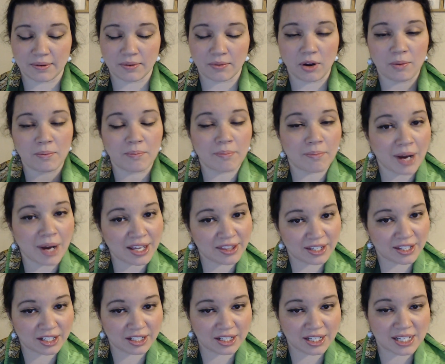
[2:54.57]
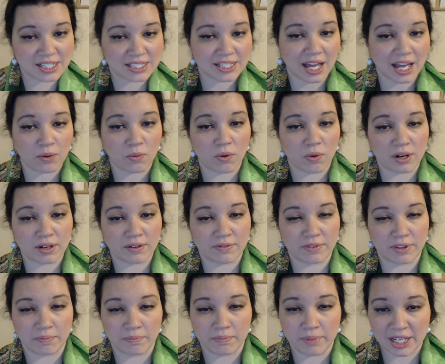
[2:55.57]
my theory is that one of
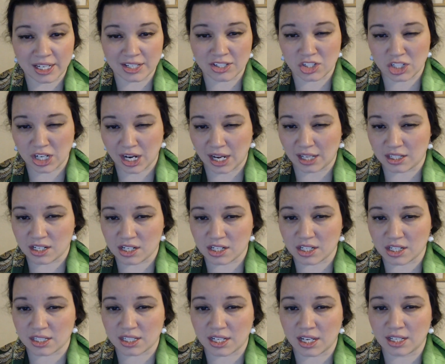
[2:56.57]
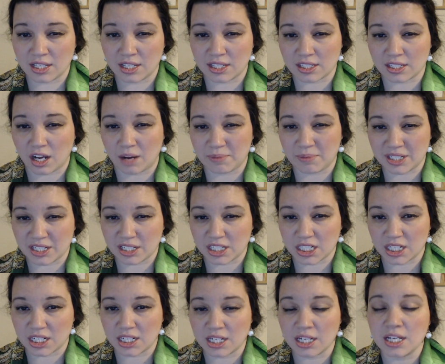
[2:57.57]
the biggest challenges in this
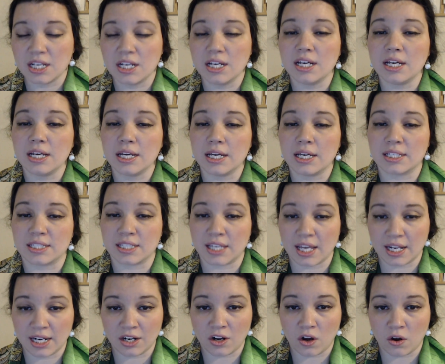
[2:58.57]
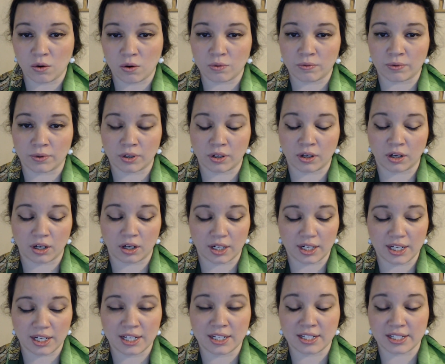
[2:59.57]
competition is getting over
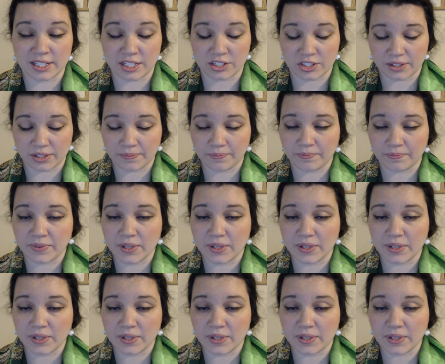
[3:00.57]
indecision,